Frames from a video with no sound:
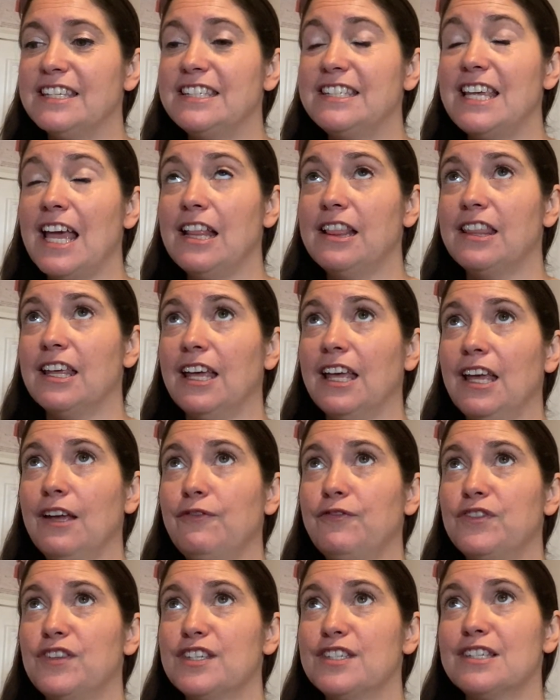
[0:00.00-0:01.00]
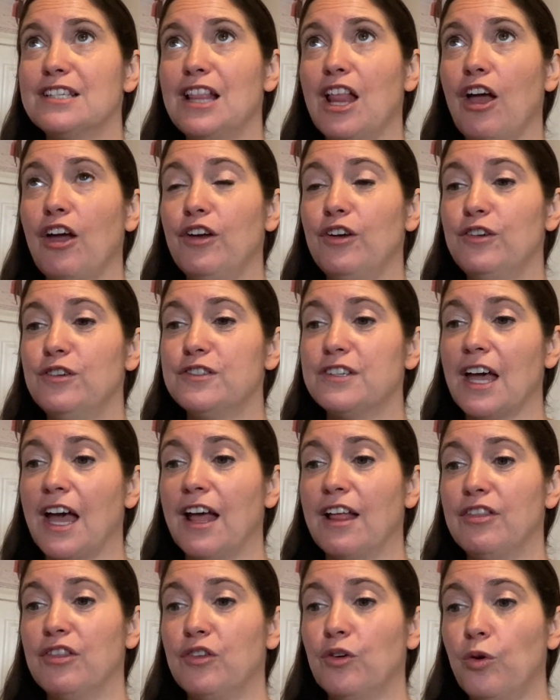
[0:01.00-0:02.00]
said that if the sloes
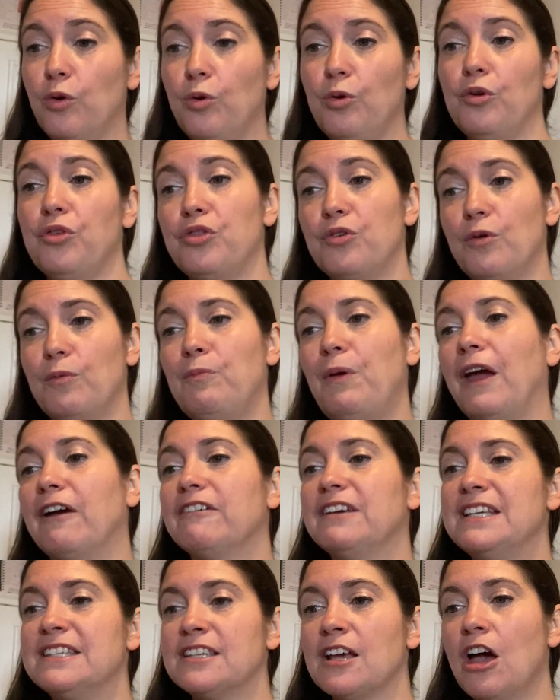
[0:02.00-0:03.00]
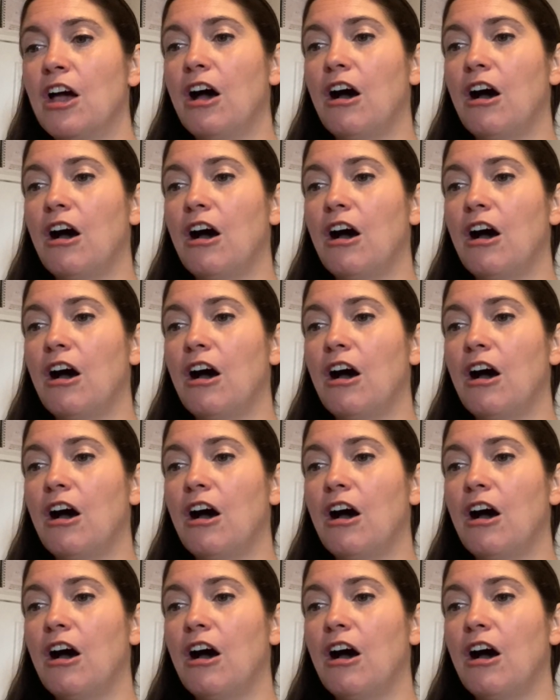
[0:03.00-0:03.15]
and the hawthorn berries